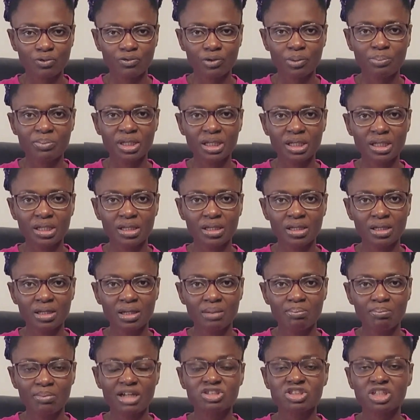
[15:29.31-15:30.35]
For me,
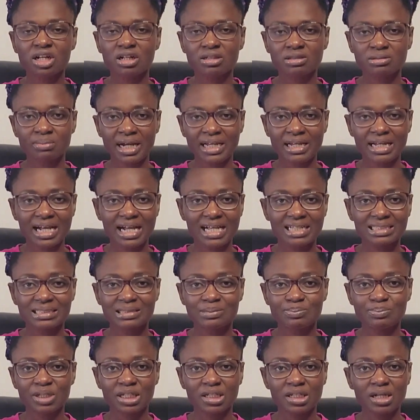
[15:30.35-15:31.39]
my child minder has
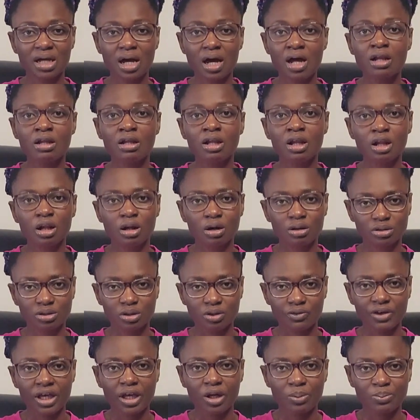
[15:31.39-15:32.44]
been a lot
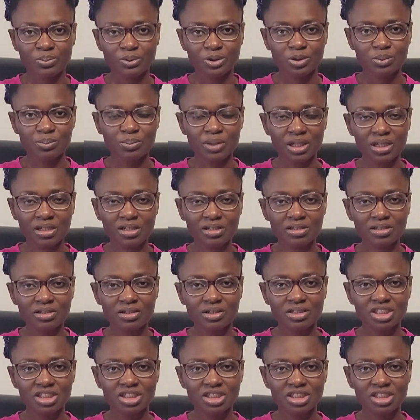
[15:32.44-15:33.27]
of help to me.